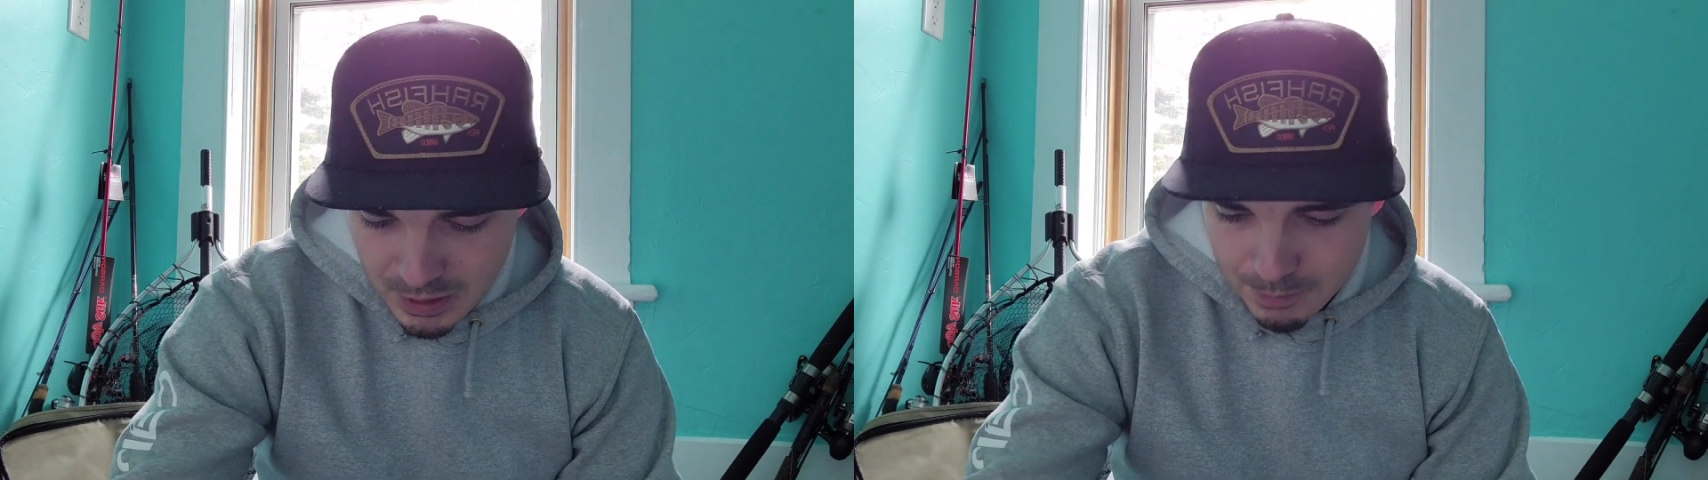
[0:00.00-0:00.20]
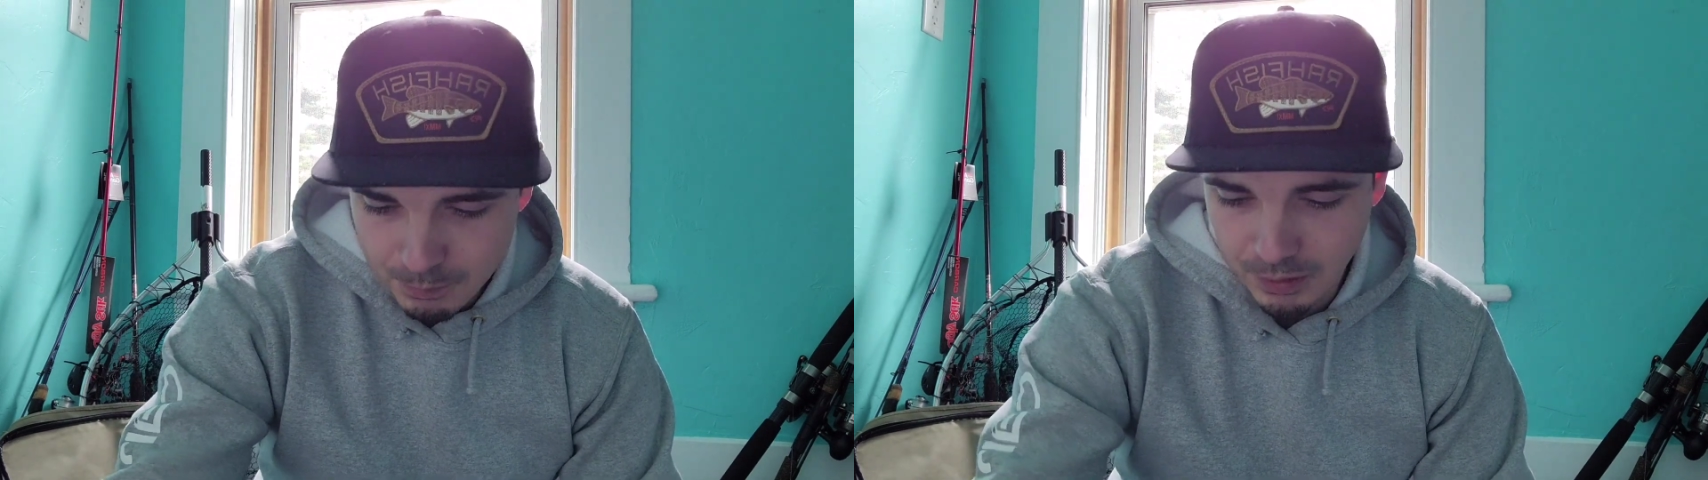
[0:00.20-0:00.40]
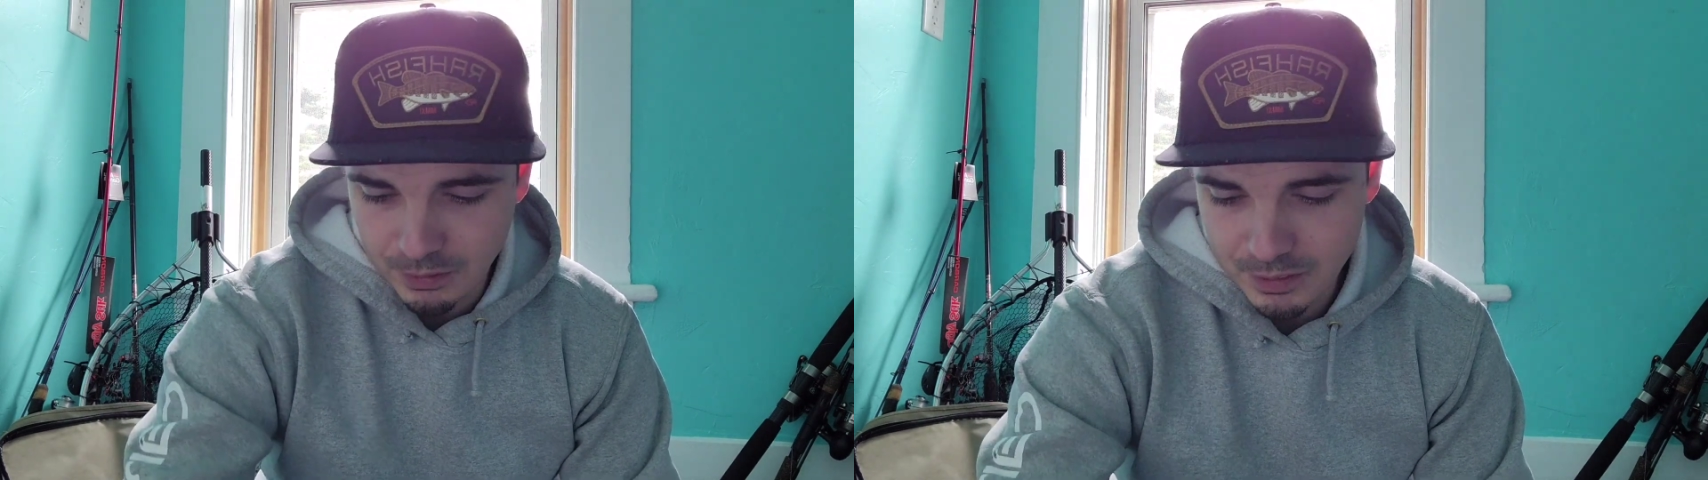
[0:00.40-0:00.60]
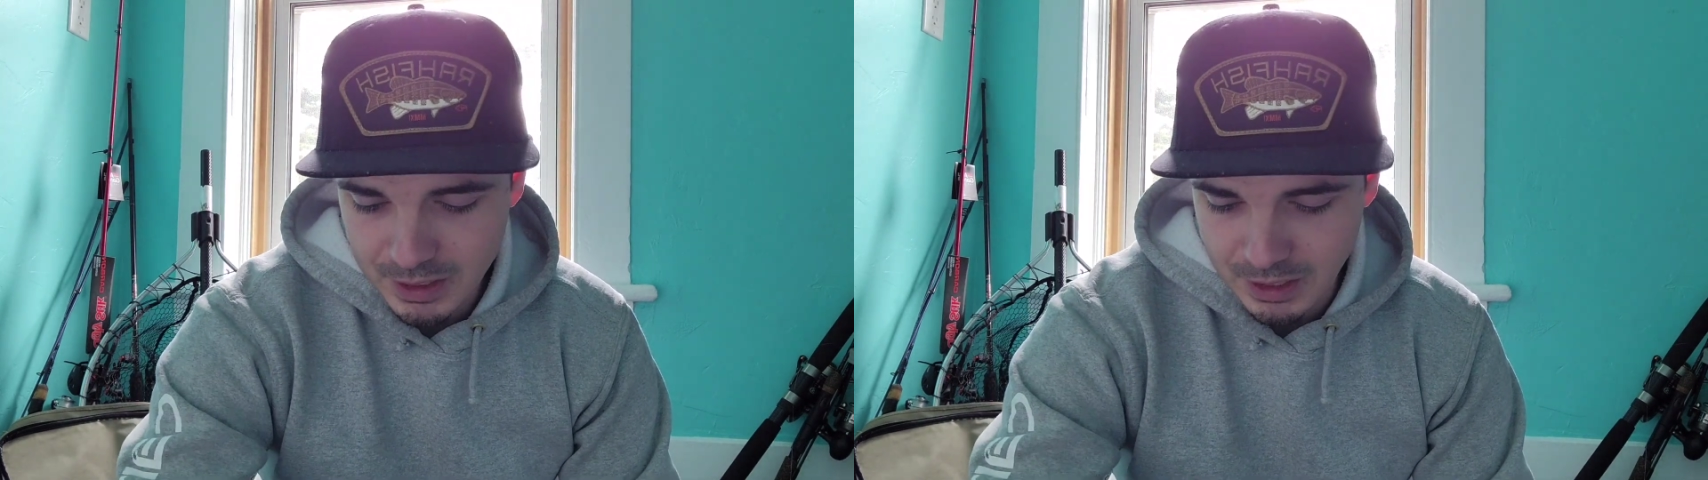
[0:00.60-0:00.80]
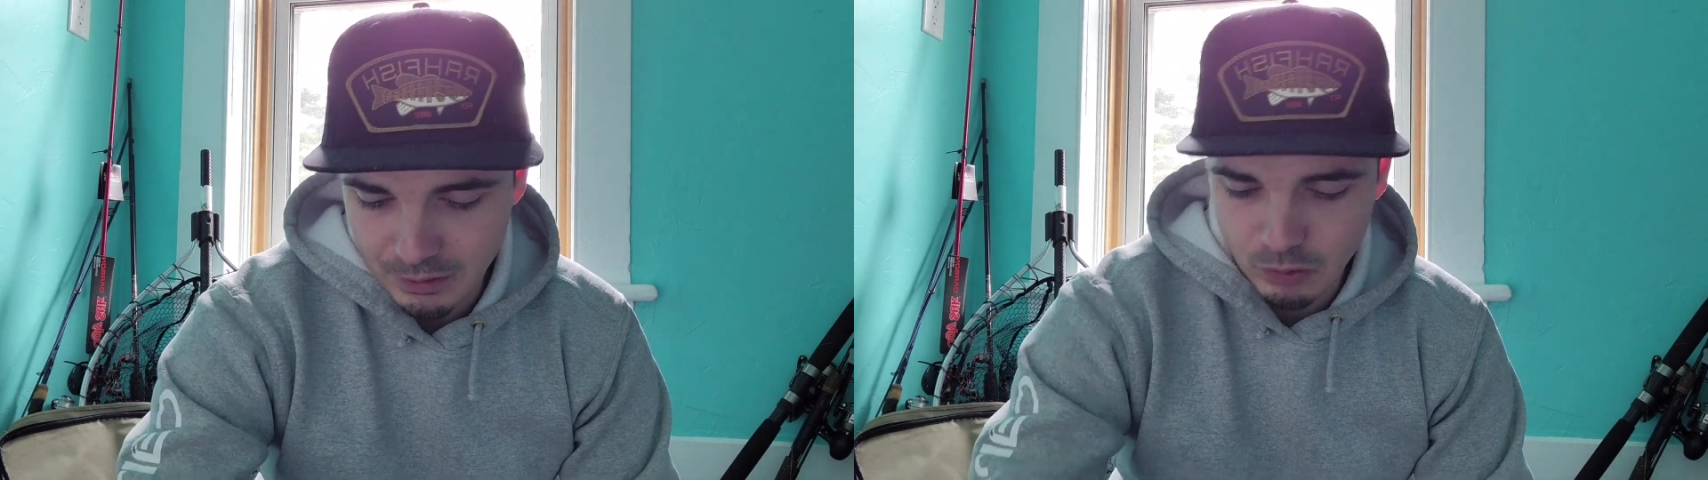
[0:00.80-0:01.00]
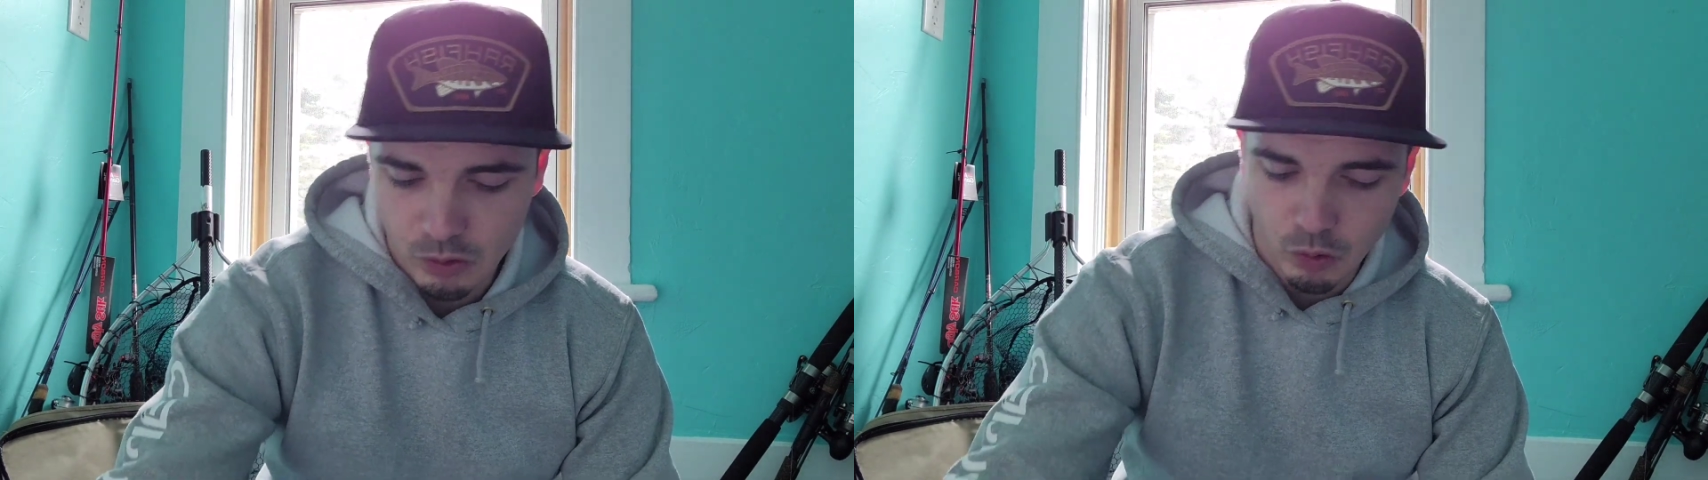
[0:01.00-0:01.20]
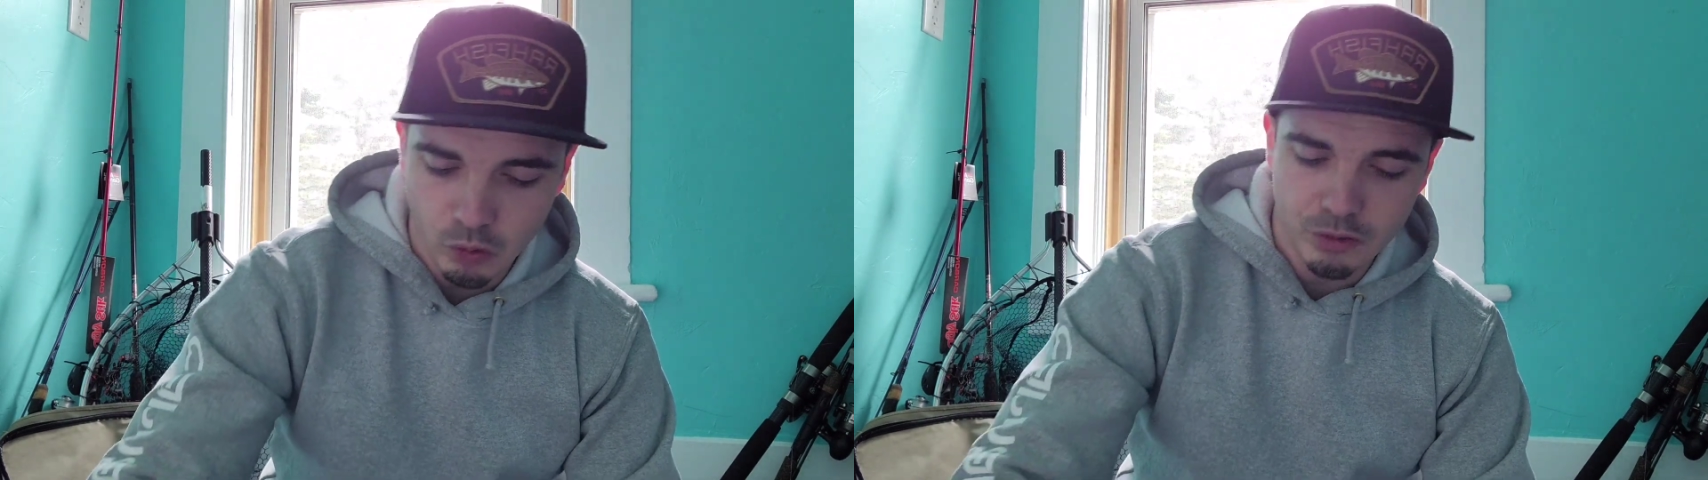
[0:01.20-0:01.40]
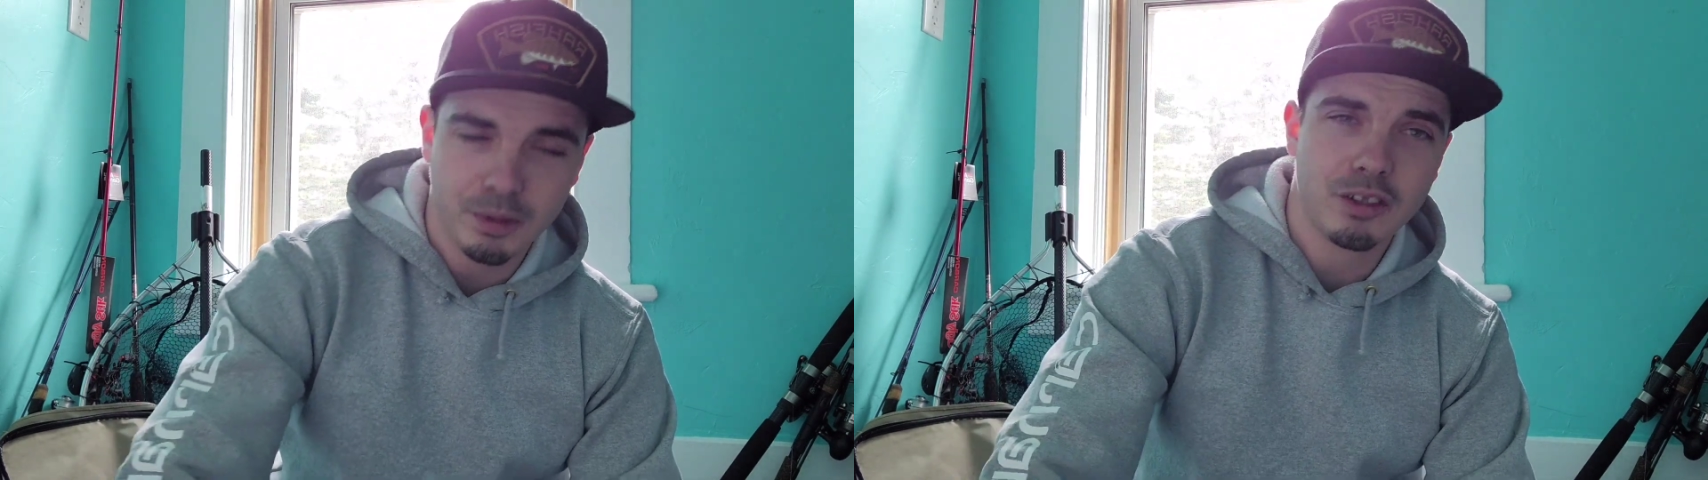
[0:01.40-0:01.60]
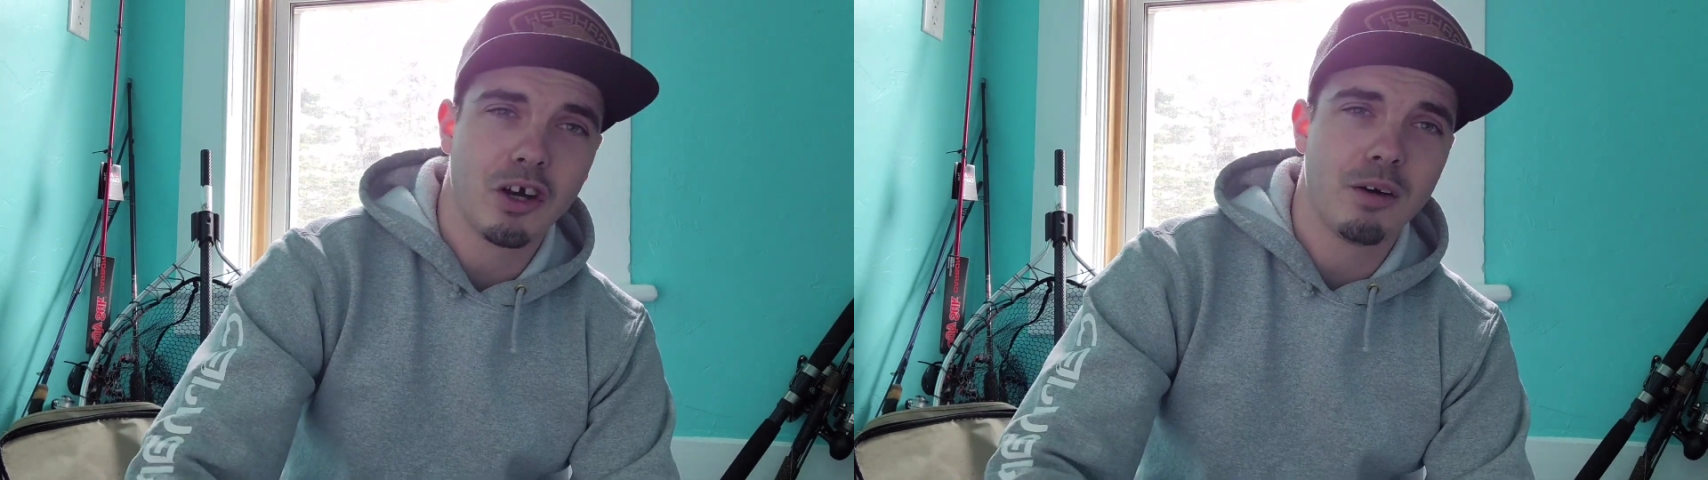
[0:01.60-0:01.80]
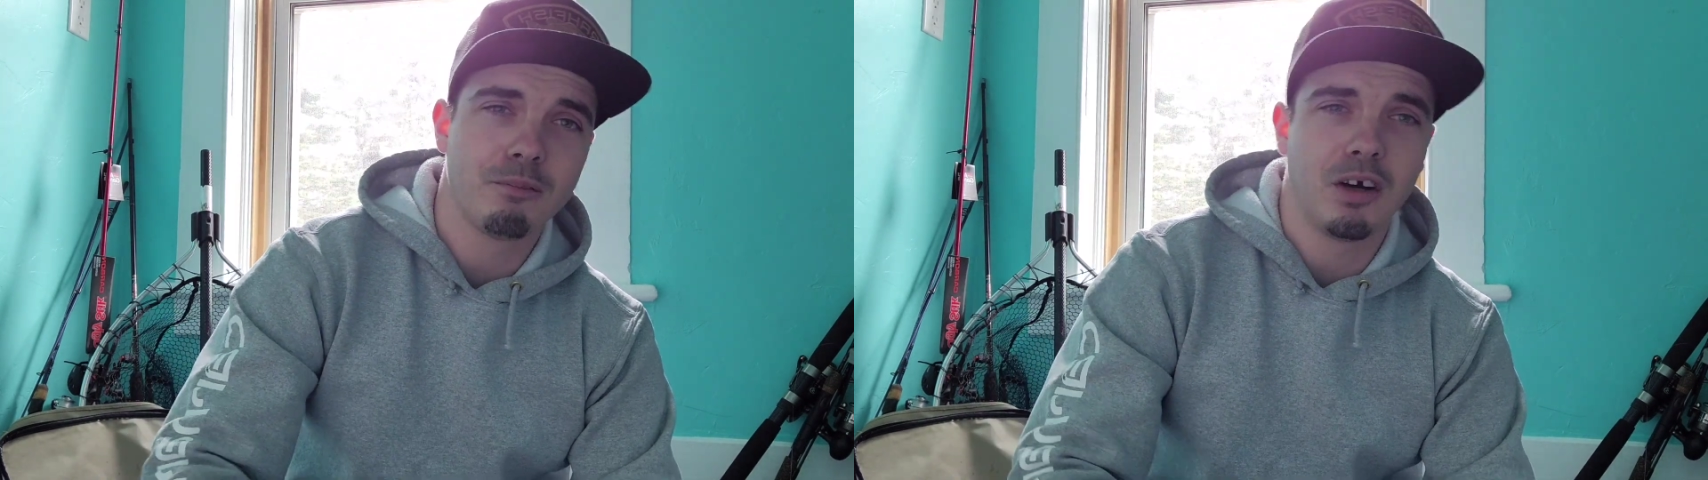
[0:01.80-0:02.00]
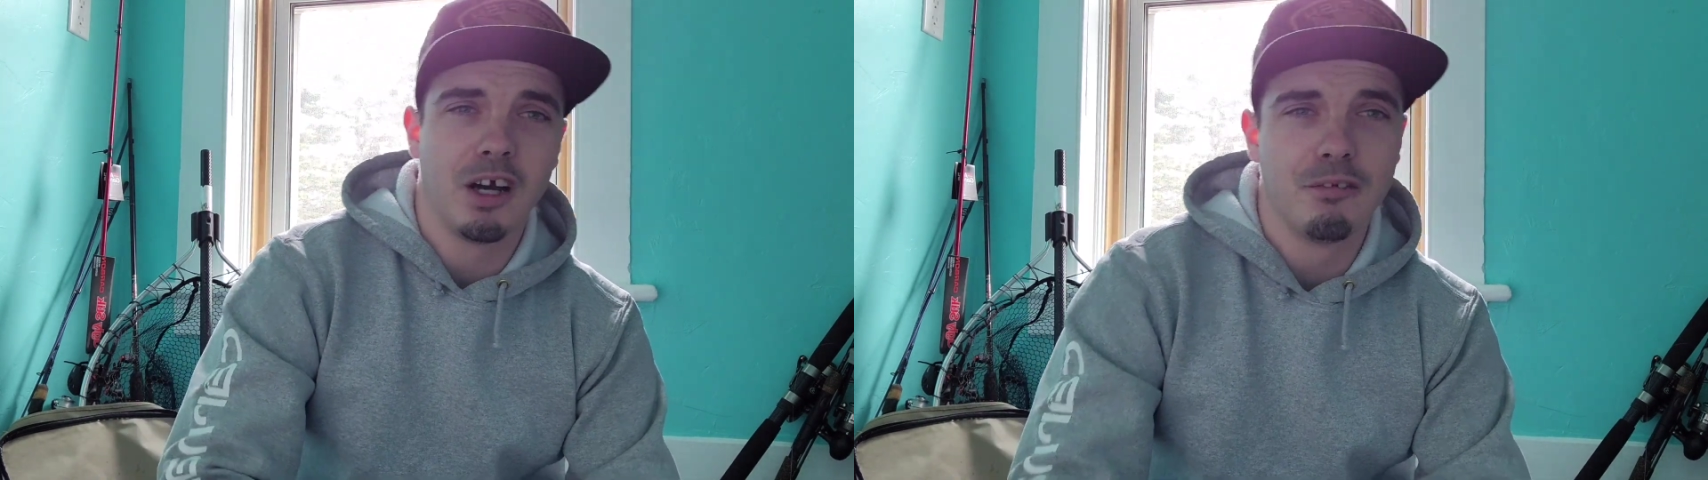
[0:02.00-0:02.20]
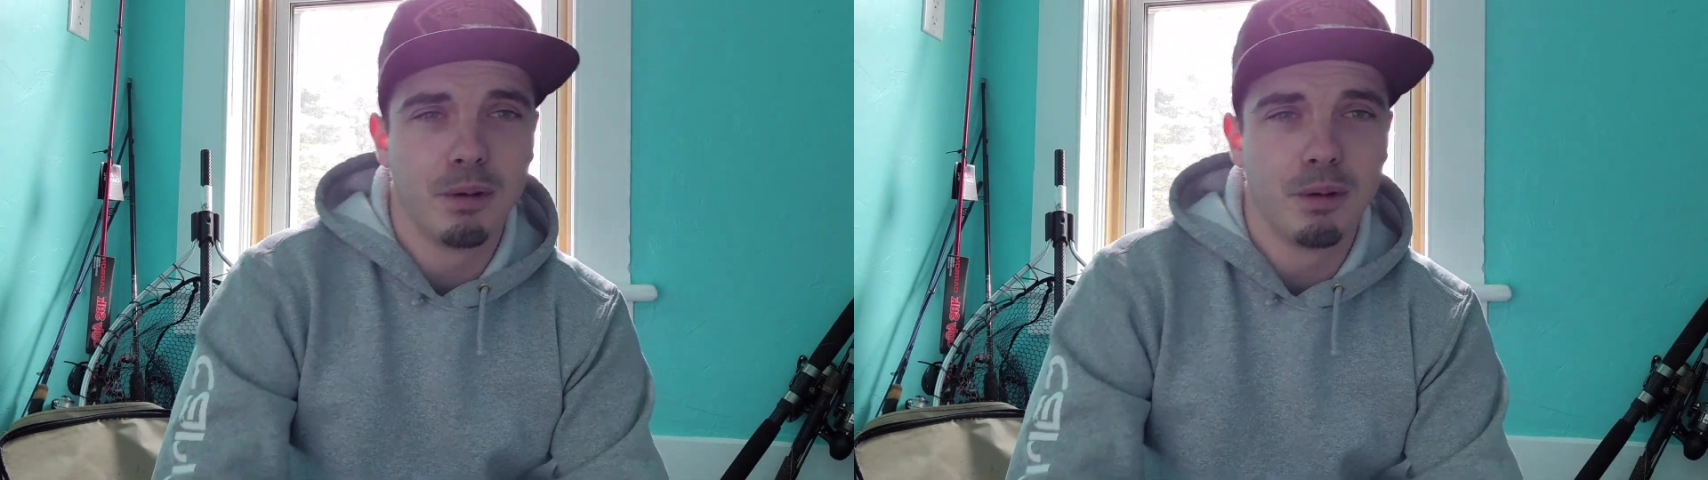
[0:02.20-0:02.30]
But yeah, those are my top 5.